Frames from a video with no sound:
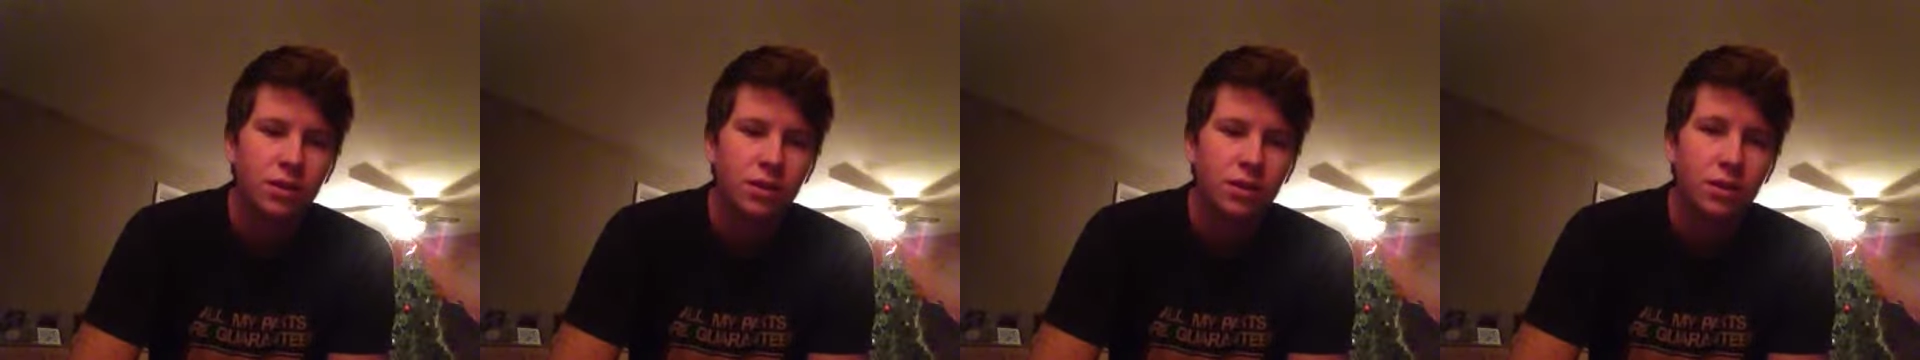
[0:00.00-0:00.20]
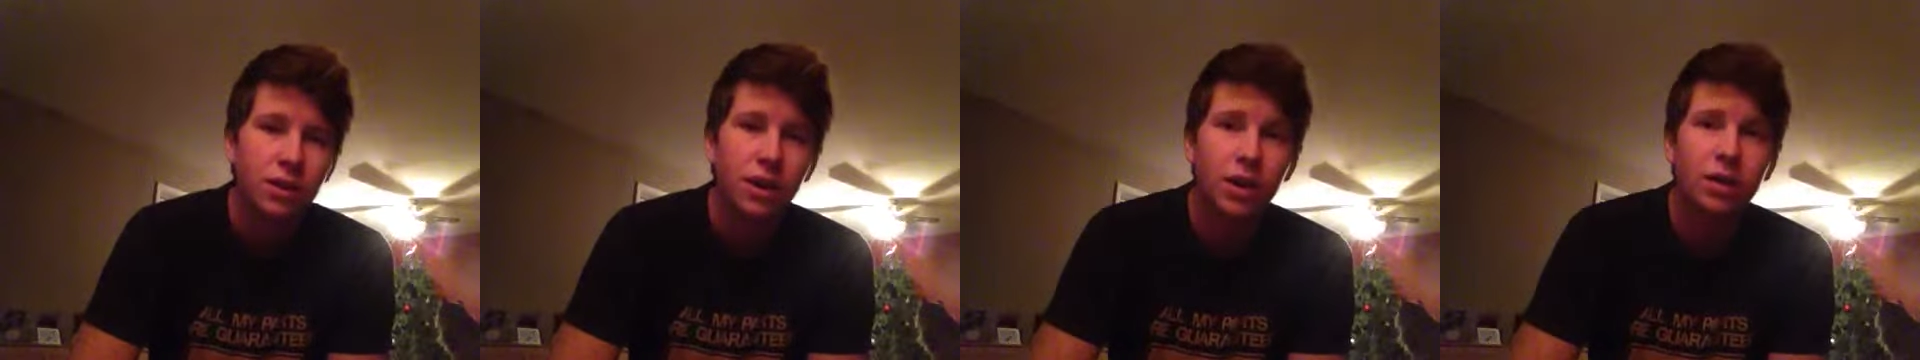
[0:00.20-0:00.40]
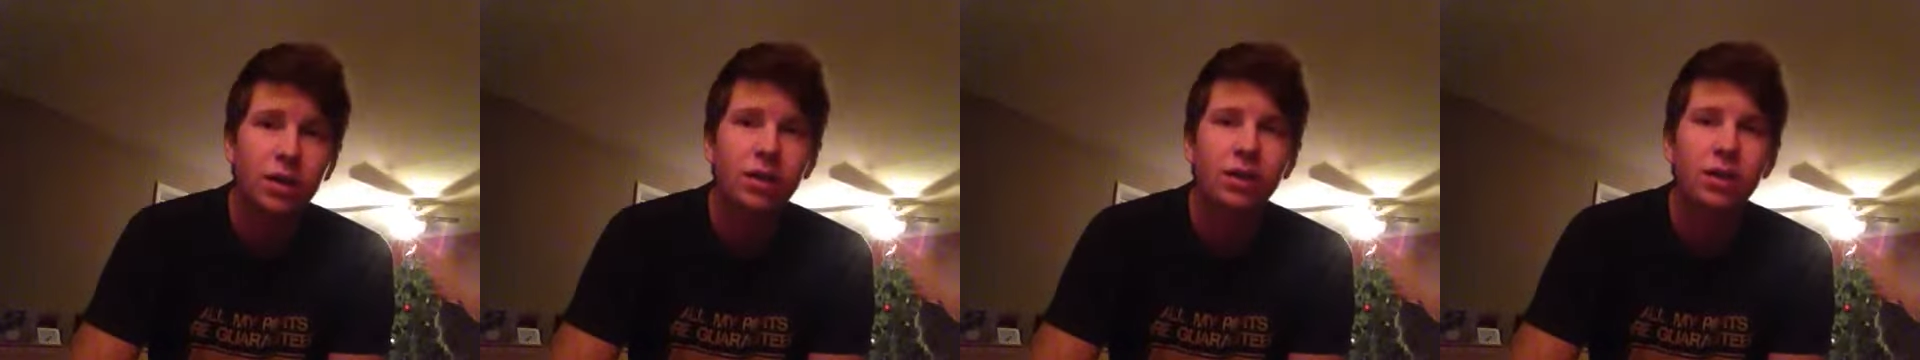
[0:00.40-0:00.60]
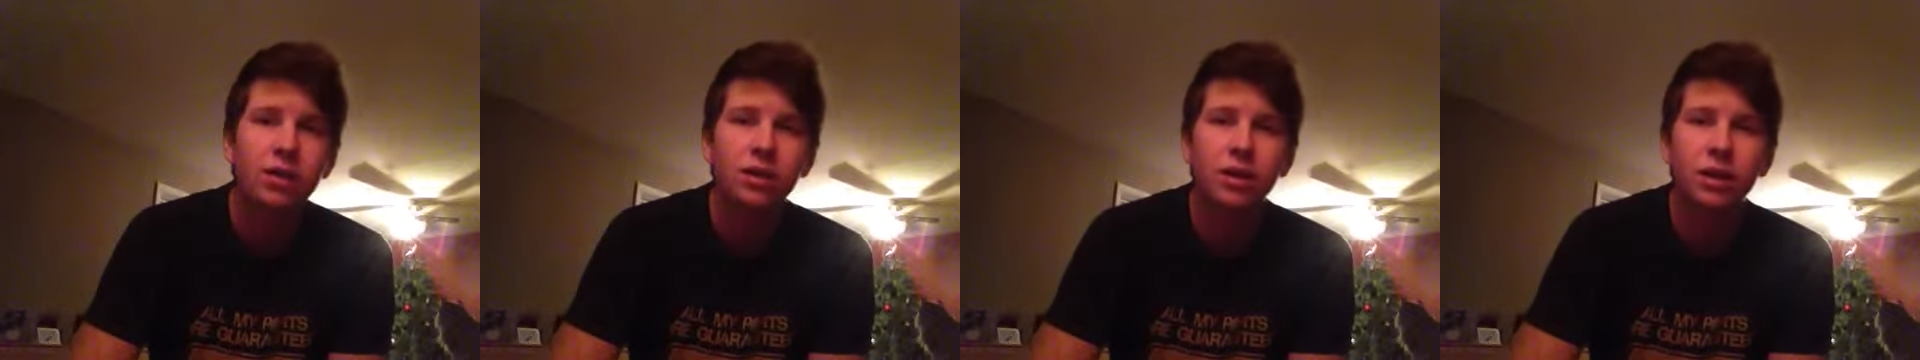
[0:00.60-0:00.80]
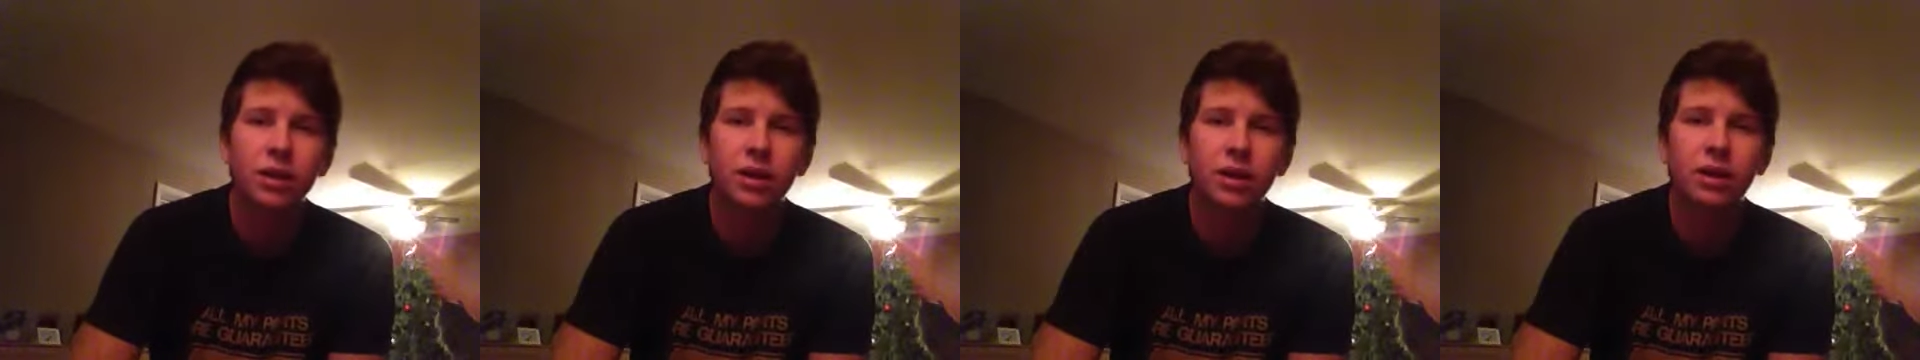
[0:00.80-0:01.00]
Yeah,
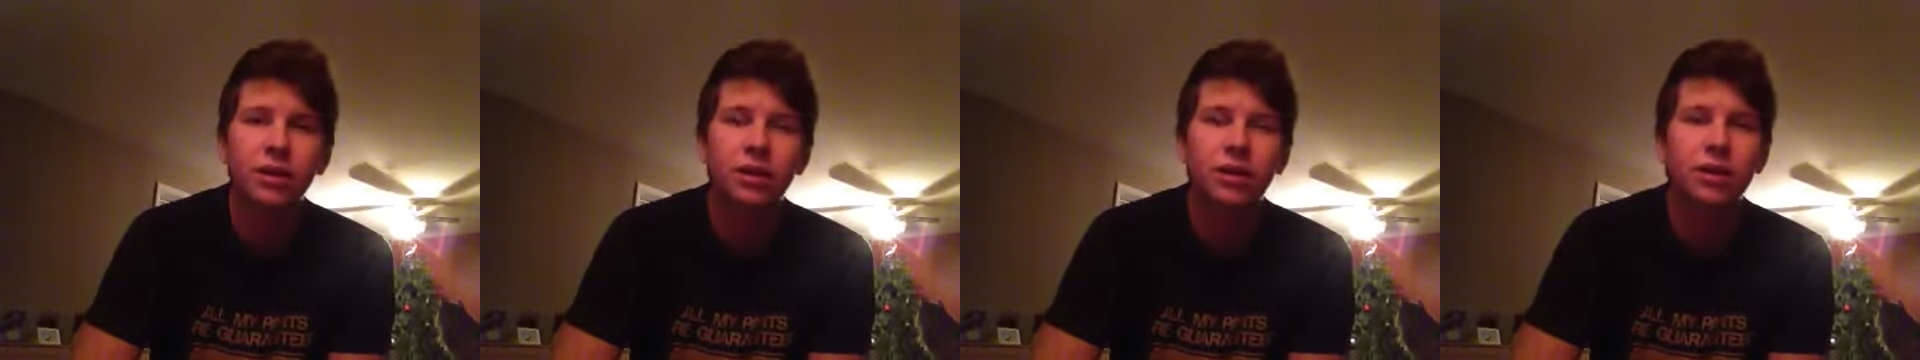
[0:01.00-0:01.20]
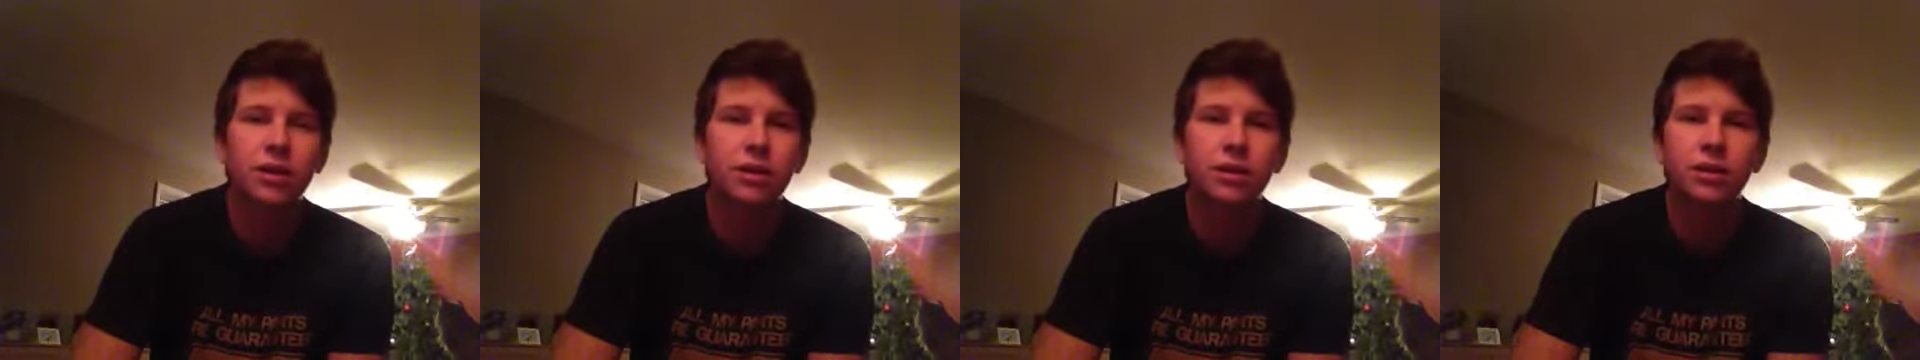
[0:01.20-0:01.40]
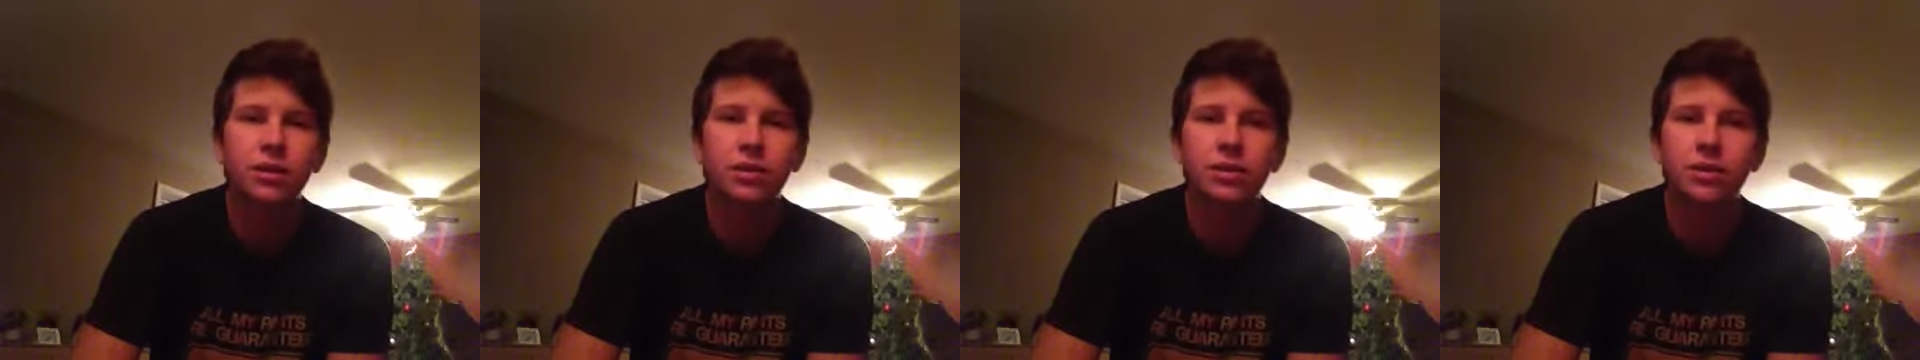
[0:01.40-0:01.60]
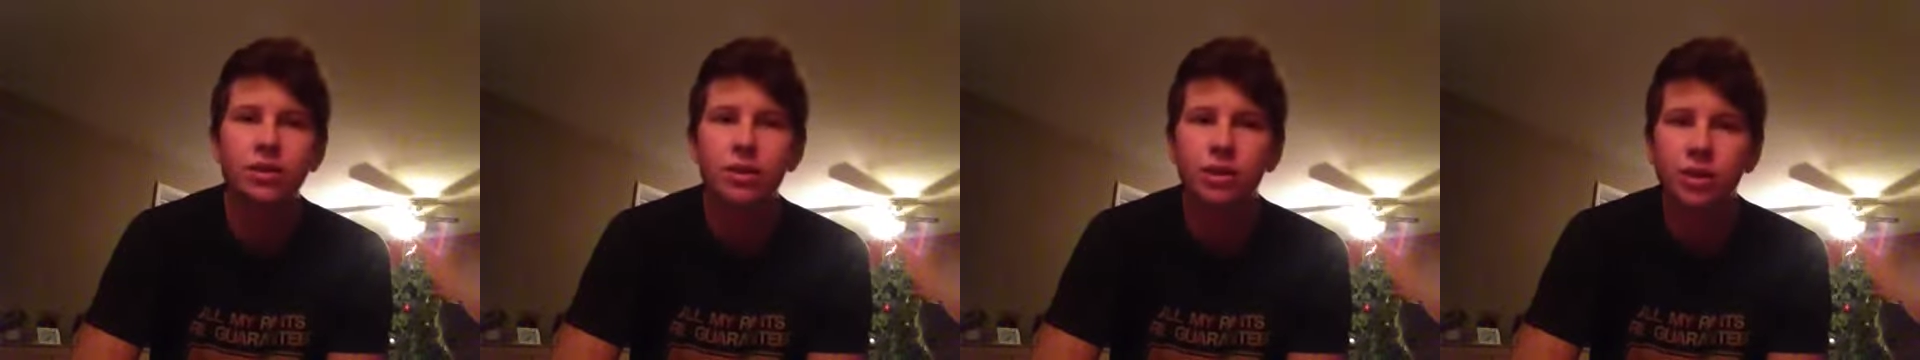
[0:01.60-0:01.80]
like, there's a